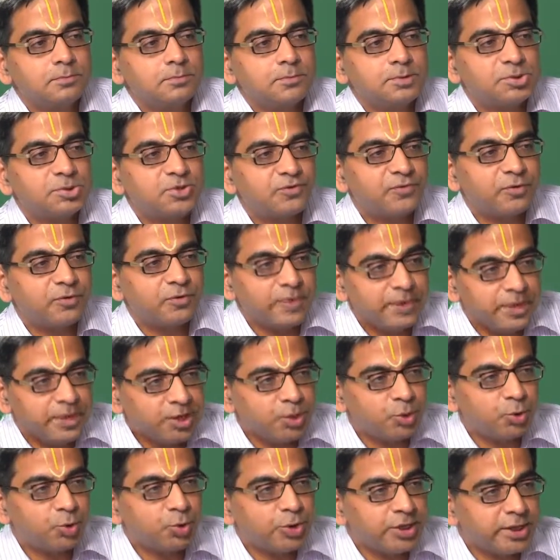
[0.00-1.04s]
So, if you are very
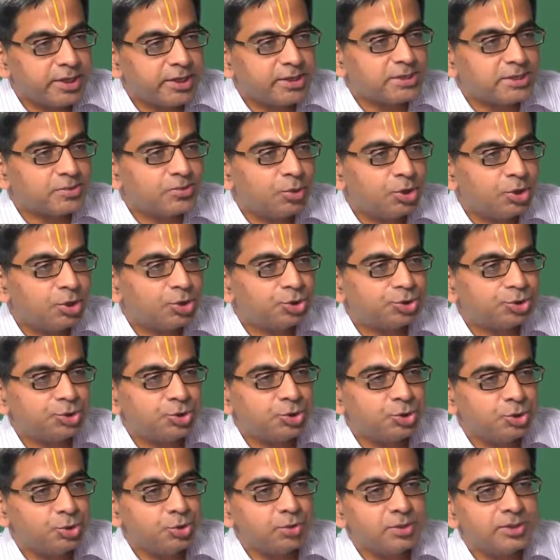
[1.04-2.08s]
curious, what you
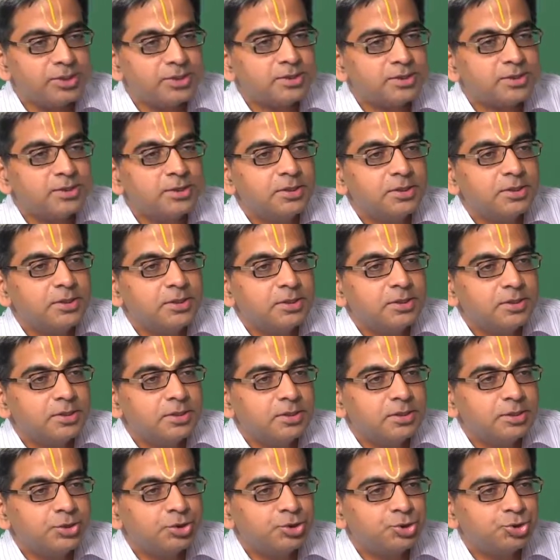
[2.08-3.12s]
should do is
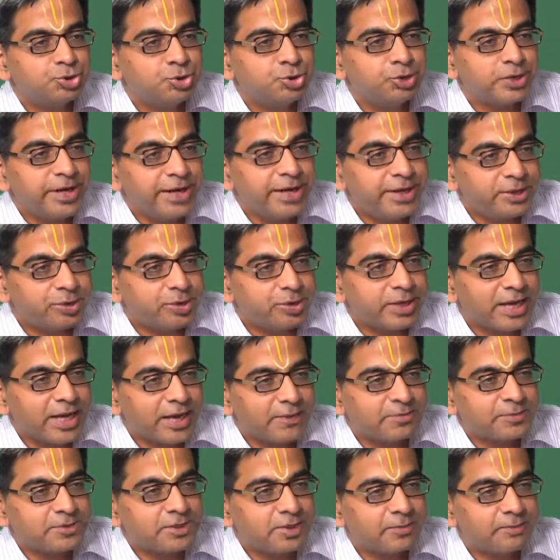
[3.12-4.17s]
you should try to
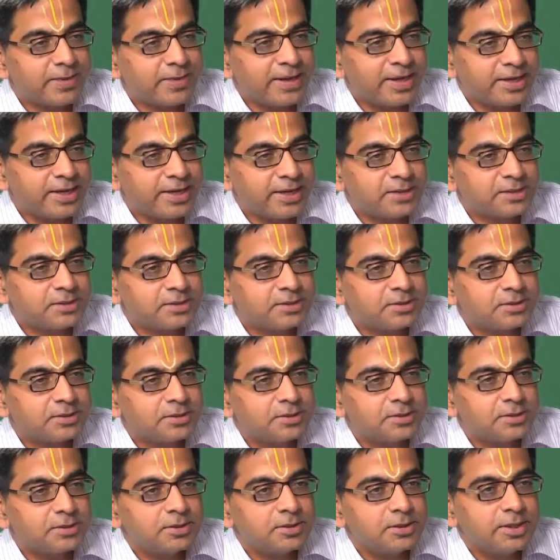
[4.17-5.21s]
capture packets
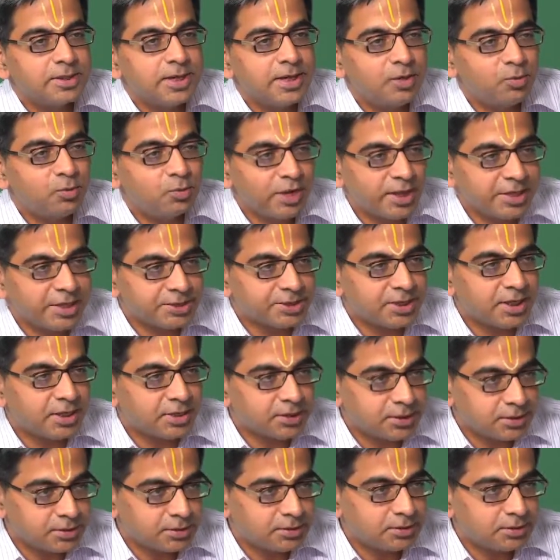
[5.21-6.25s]
in
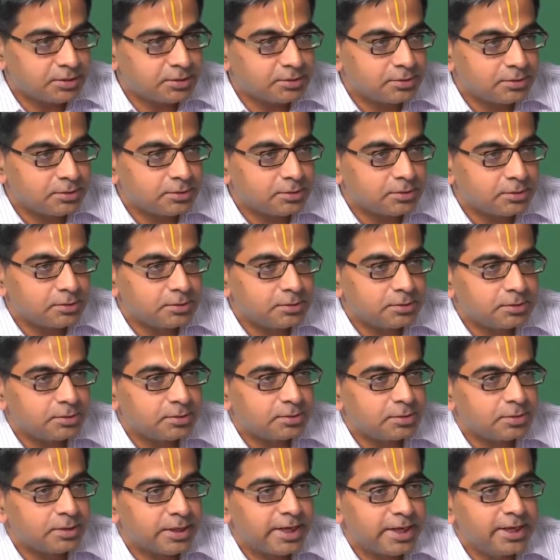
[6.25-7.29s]
Wireshark,
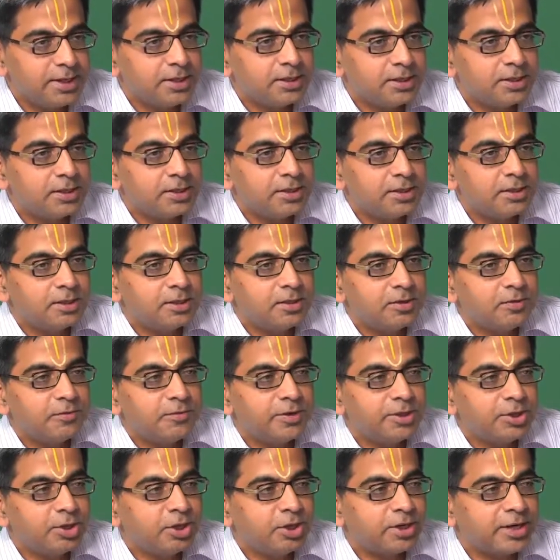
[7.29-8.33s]
right,
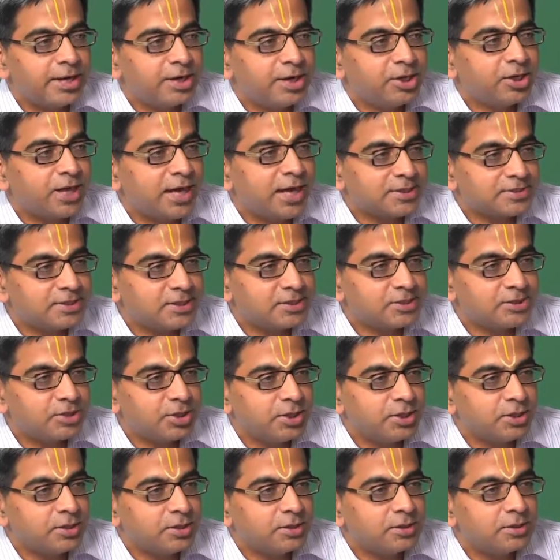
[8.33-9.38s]
when you are trying to access
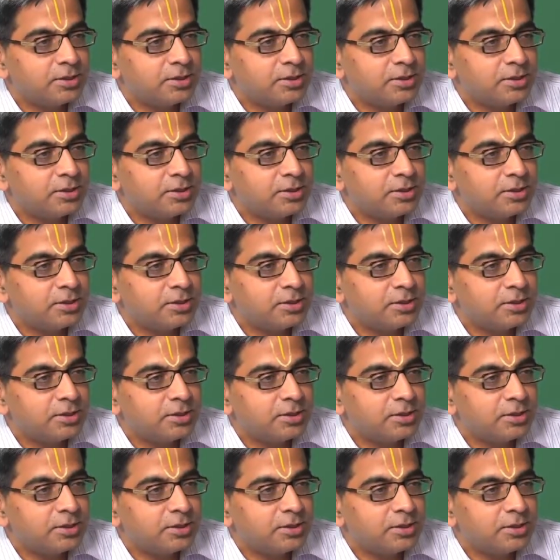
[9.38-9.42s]
your